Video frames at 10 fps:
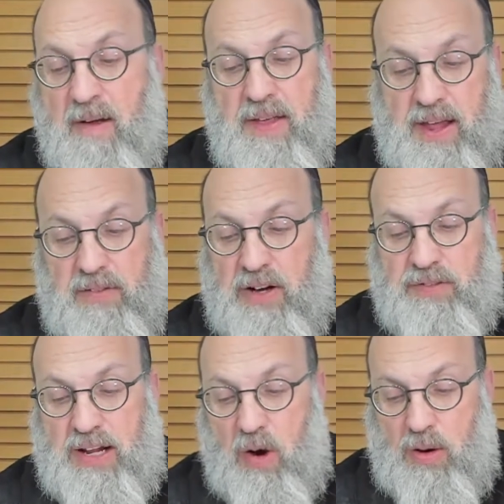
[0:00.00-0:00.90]
even if
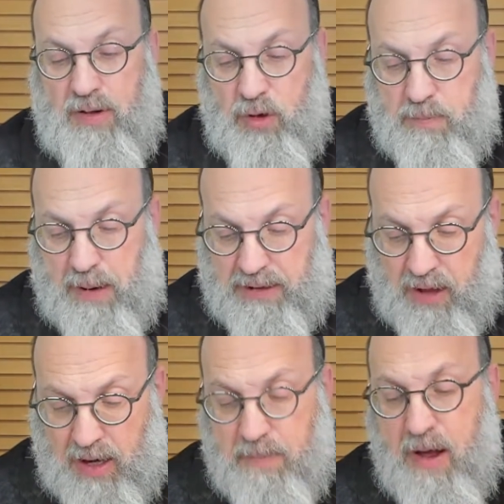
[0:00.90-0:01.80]
they don't have Yud
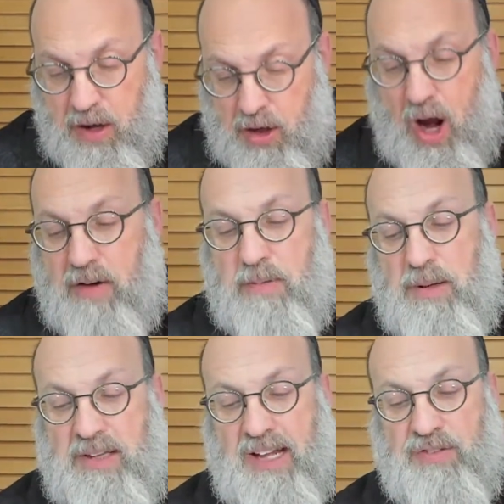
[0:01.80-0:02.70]
Batlanim, Karen
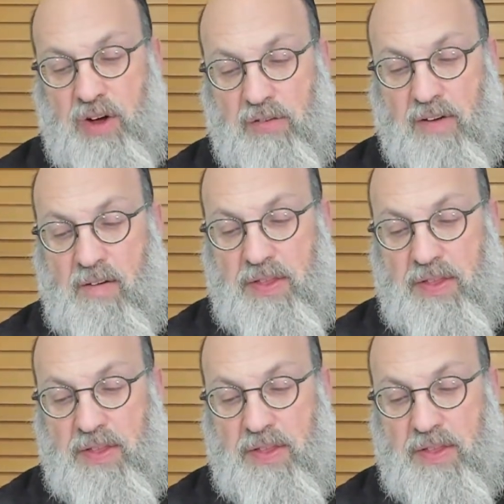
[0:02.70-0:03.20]
Betesvav.